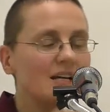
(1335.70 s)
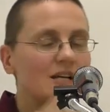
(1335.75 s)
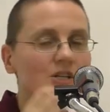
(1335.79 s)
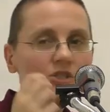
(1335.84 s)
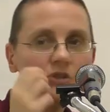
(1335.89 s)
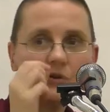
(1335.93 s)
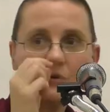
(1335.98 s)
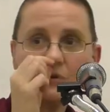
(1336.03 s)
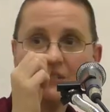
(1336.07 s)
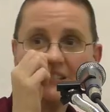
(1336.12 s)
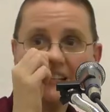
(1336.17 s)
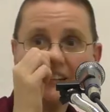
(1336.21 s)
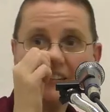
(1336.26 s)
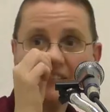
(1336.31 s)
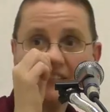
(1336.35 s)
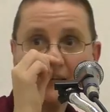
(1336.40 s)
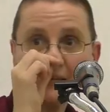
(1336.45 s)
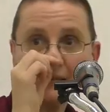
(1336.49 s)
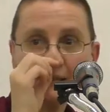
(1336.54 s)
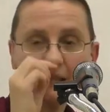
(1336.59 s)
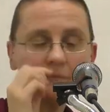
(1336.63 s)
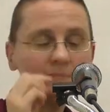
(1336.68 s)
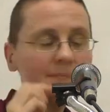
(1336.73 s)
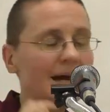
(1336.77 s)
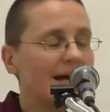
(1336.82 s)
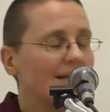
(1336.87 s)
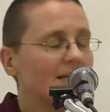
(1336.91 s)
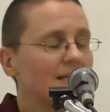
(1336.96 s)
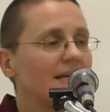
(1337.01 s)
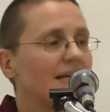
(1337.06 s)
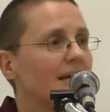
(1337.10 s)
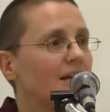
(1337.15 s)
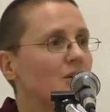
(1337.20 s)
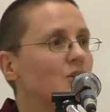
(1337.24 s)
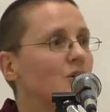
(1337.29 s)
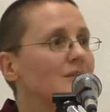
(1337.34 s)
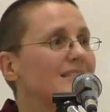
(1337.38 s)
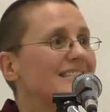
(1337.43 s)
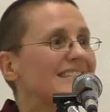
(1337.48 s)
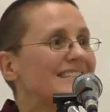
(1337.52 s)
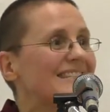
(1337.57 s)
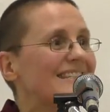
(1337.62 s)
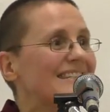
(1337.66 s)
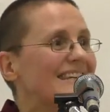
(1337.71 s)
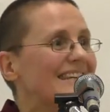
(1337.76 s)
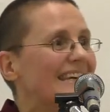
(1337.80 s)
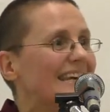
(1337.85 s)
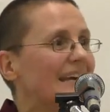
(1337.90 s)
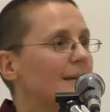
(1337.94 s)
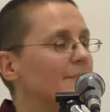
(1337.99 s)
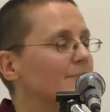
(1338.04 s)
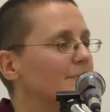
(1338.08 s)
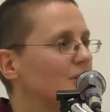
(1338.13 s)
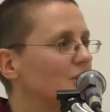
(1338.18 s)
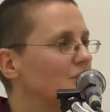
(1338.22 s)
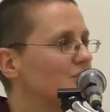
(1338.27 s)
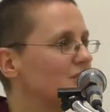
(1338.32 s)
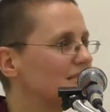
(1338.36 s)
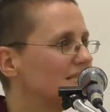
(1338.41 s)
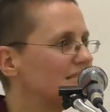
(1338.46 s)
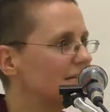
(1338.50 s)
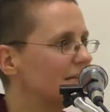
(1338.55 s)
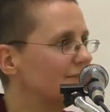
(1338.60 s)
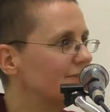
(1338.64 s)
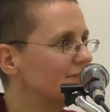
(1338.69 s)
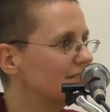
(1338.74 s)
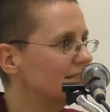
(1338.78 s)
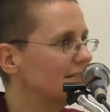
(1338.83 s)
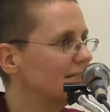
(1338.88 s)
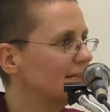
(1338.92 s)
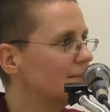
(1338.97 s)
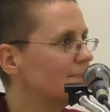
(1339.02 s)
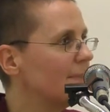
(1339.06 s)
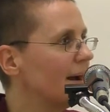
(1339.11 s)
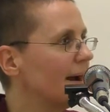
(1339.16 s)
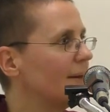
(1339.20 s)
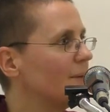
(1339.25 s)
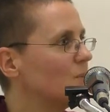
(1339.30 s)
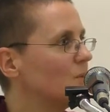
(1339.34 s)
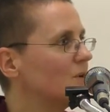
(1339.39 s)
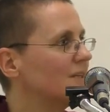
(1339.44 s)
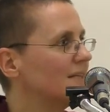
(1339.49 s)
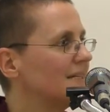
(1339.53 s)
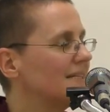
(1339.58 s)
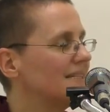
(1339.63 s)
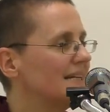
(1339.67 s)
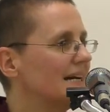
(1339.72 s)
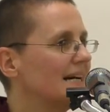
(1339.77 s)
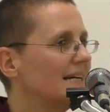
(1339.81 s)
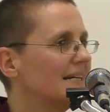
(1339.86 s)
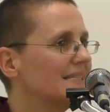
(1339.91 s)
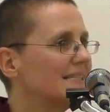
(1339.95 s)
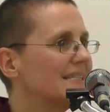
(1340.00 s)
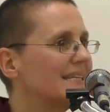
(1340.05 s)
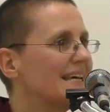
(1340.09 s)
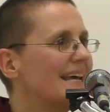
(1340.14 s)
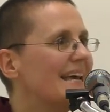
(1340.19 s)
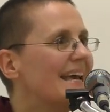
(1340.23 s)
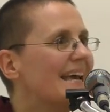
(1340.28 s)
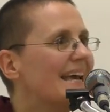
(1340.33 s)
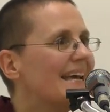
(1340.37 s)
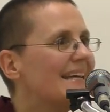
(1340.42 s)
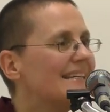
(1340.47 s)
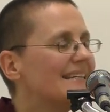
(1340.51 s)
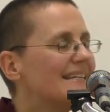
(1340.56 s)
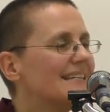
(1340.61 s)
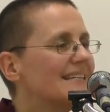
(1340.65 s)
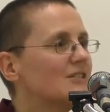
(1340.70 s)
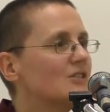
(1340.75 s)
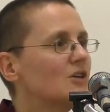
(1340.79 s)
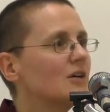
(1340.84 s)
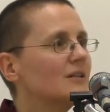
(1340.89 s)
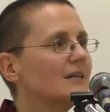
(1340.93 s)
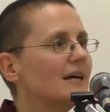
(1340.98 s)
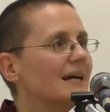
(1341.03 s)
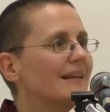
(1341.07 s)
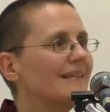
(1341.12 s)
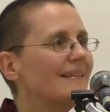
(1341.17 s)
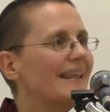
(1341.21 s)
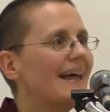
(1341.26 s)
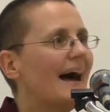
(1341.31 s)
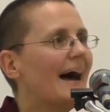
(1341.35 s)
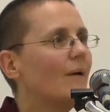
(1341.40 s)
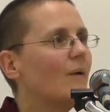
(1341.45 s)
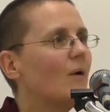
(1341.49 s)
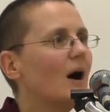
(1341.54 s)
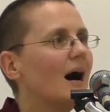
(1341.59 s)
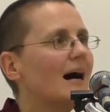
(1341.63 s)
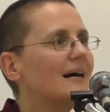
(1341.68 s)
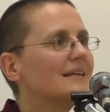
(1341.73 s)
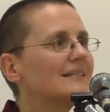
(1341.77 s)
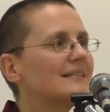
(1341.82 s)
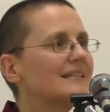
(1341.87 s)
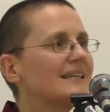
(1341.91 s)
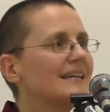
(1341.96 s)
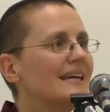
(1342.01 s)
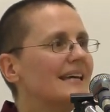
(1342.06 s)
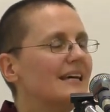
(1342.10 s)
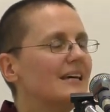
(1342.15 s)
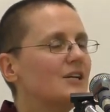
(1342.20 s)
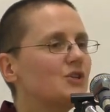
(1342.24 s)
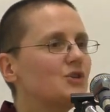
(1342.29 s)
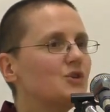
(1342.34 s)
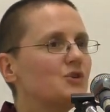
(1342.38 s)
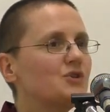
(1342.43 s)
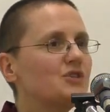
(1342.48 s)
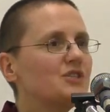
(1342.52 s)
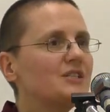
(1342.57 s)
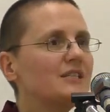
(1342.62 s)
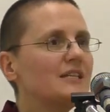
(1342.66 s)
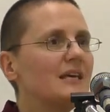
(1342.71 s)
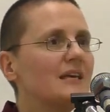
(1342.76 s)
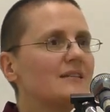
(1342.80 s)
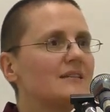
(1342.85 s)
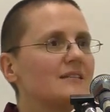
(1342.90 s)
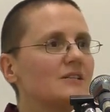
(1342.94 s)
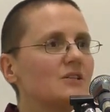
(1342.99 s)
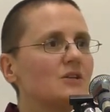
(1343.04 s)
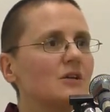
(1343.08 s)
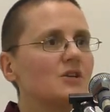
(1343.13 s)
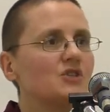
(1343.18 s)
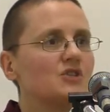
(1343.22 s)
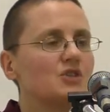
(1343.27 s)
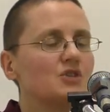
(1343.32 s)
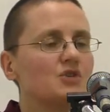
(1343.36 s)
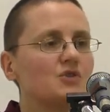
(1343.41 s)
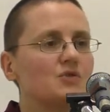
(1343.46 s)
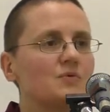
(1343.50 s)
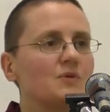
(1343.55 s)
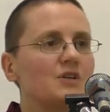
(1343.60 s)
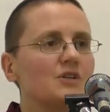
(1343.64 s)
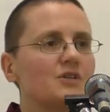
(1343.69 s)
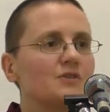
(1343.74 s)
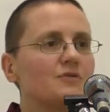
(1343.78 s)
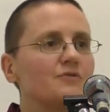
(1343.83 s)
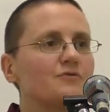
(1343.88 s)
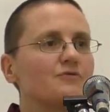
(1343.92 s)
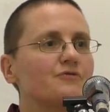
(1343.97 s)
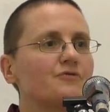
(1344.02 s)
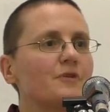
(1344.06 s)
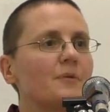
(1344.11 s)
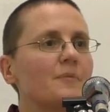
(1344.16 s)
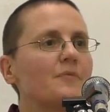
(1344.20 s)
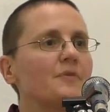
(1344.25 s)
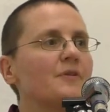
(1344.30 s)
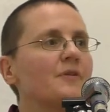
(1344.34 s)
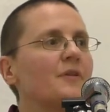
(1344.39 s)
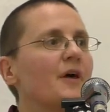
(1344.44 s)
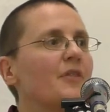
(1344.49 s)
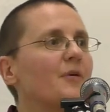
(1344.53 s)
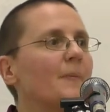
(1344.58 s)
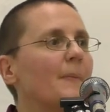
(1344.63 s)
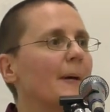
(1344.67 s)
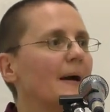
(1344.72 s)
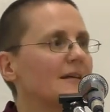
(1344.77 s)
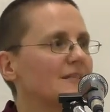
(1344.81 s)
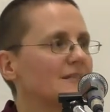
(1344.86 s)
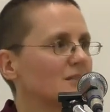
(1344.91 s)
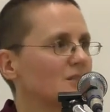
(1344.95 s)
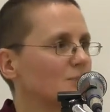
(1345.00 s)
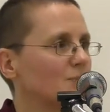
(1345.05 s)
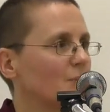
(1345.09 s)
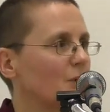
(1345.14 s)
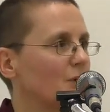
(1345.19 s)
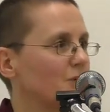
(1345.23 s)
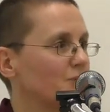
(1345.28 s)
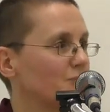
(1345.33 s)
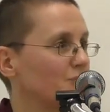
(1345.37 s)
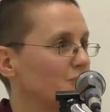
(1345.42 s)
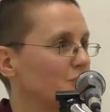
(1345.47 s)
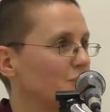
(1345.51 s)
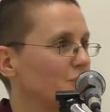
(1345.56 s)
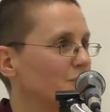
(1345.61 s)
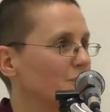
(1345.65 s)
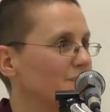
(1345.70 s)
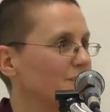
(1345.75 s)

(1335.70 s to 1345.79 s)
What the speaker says: So your self-centered mind cannot sneak in, because the self-centered mind, what it does, it does not allow us to see a situation from another person's point of view.